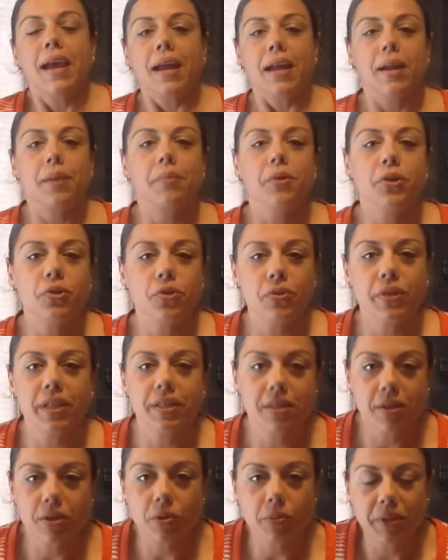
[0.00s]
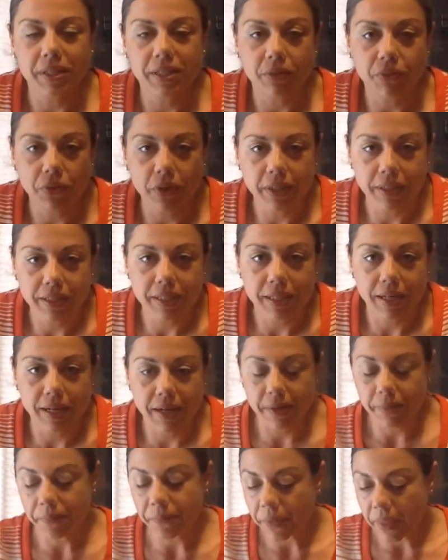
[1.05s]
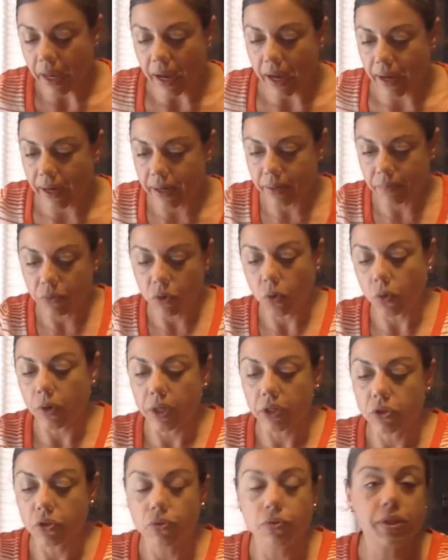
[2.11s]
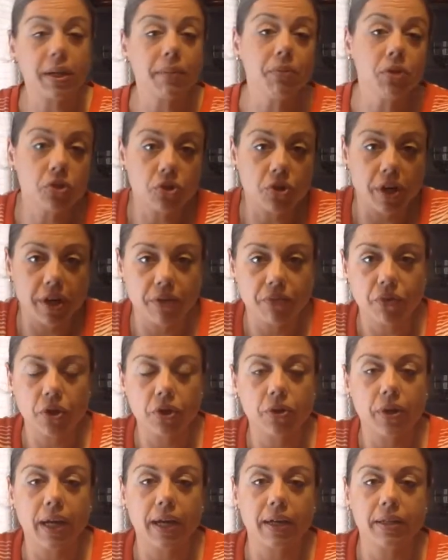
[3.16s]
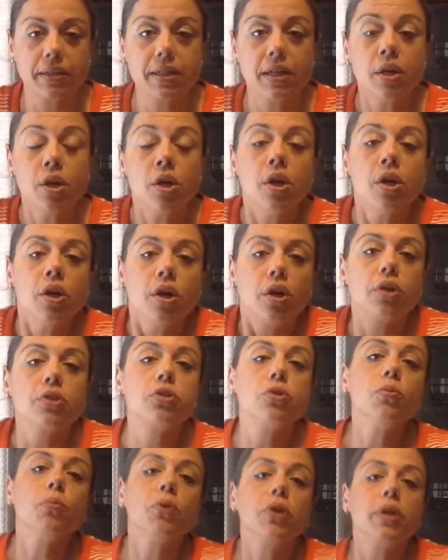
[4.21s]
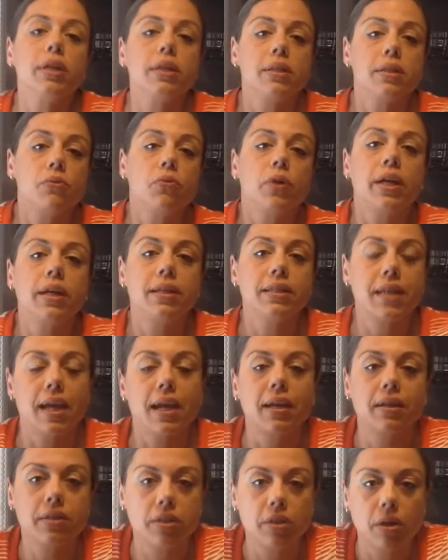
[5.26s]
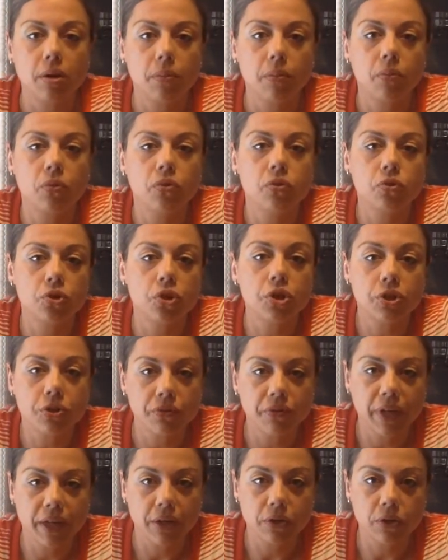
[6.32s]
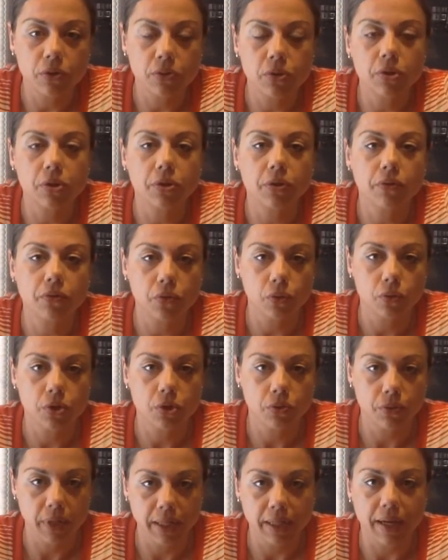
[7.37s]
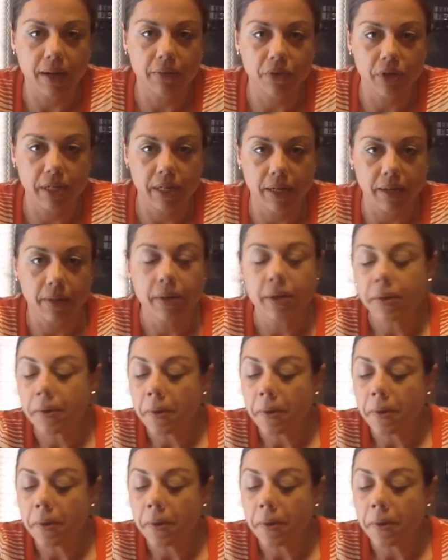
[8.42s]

and I'm going to do things a little bit differently today. I am going to demonstrate for you guys a super easy way to add some nutritional value to the foods you eat every day.